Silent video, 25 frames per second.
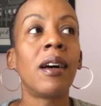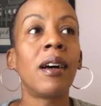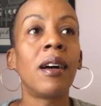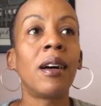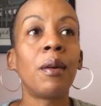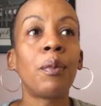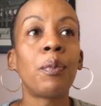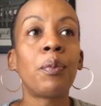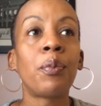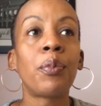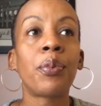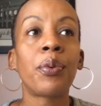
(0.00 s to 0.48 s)

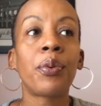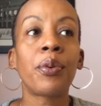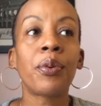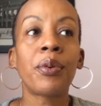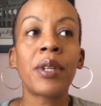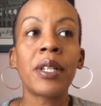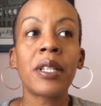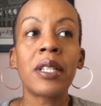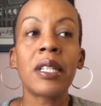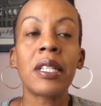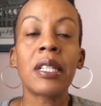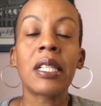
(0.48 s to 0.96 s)
a
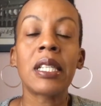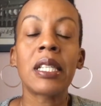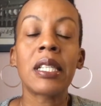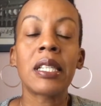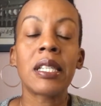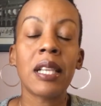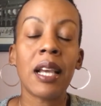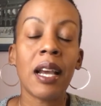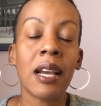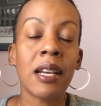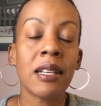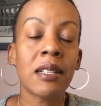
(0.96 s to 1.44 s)
pretty
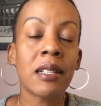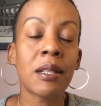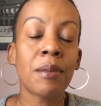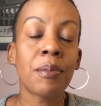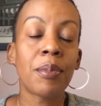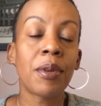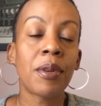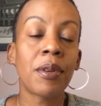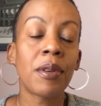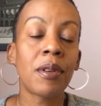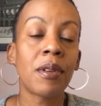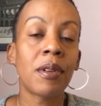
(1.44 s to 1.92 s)

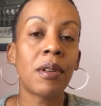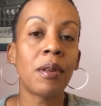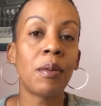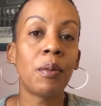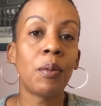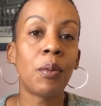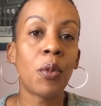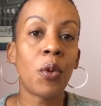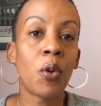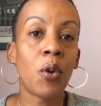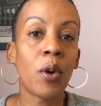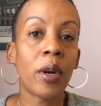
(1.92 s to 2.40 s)
sizable
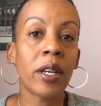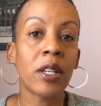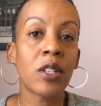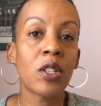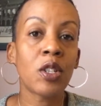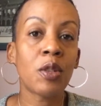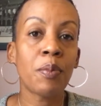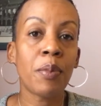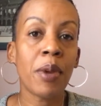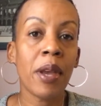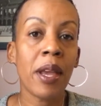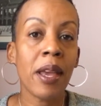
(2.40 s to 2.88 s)

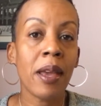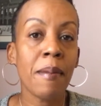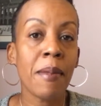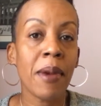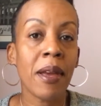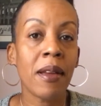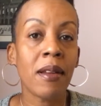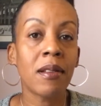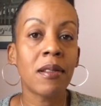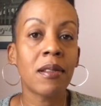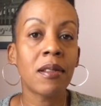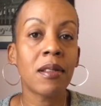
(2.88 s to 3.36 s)
mortgage
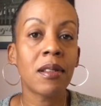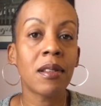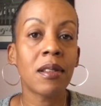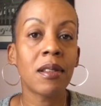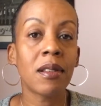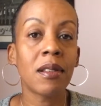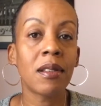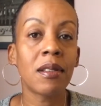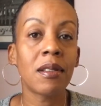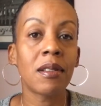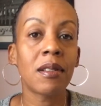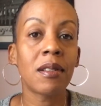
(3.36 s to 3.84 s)
payment
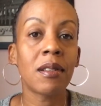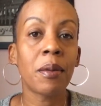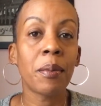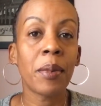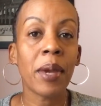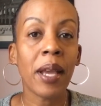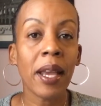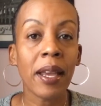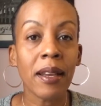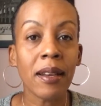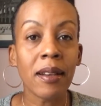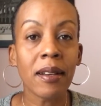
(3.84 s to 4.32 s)
to
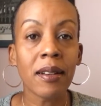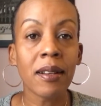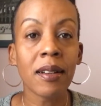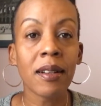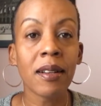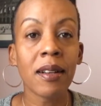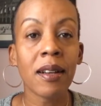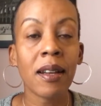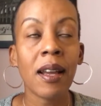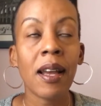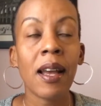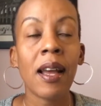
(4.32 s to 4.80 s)
make.
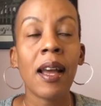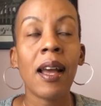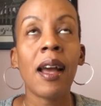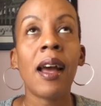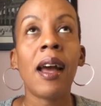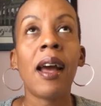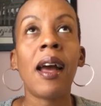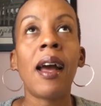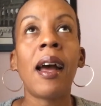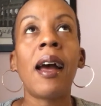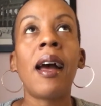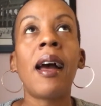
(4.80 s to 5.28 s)

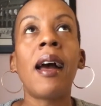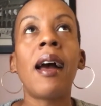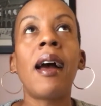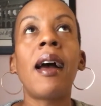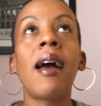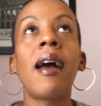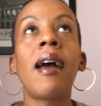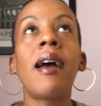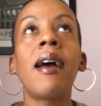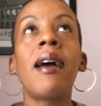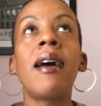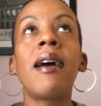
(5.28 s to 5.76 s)

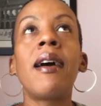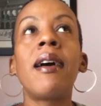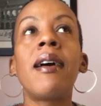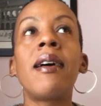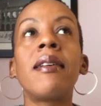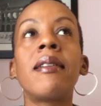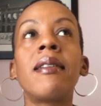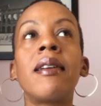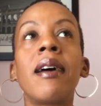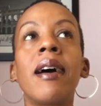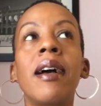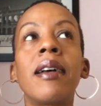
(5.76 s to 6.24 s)

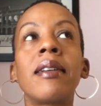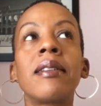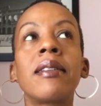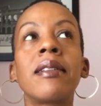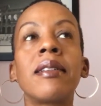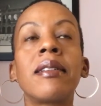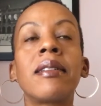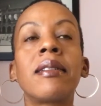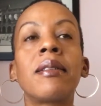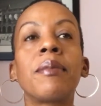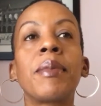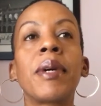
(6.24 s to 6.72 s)
And I
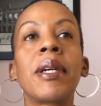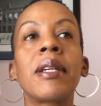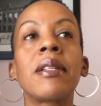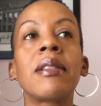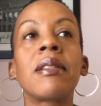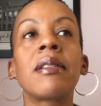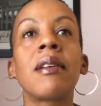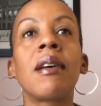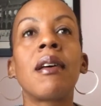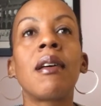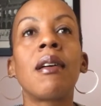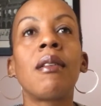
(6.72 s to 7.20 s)
said to
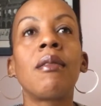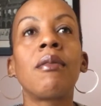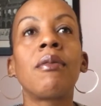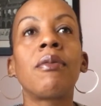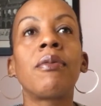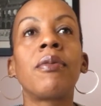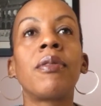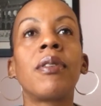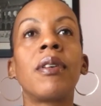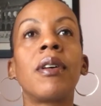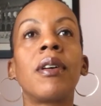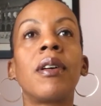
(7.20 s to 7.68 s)
myself,
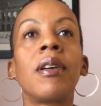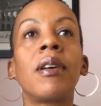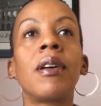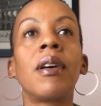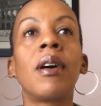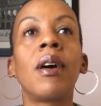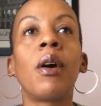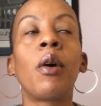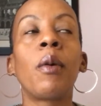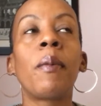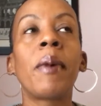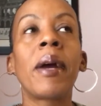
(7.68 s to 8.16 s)

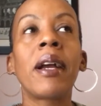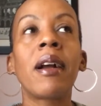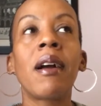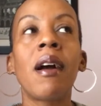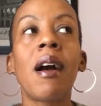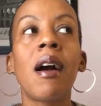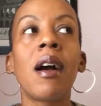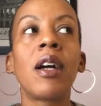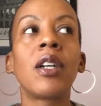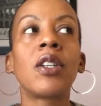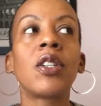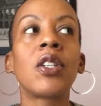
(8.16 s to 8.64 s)
oh my
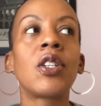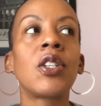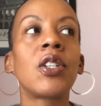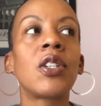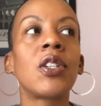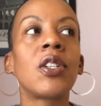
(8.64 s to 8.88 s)
gosh,